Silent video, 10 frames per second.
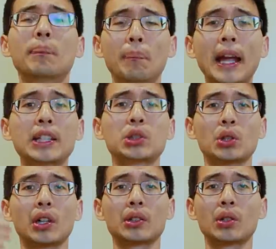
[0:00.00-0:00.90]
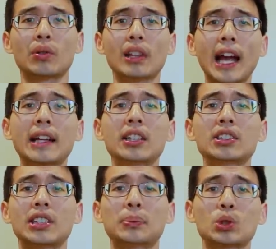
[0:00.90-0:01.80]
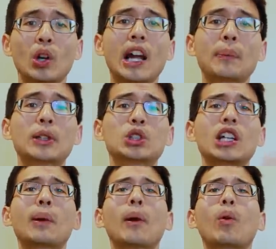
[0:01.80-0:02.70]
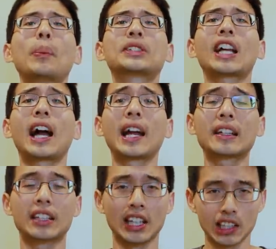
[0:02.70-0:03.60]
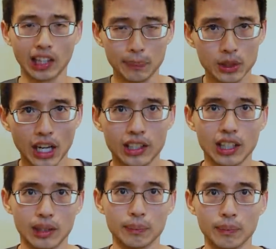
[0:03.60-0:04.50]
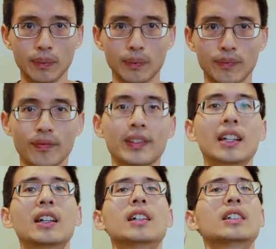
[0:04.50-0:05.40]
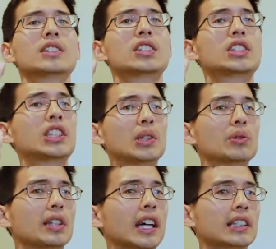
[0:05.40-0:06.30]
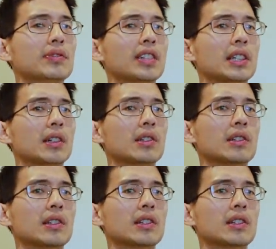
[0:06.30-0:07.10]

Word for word: make sure to like, subscribe, and check out my website geek climber dot com. See you in the next video.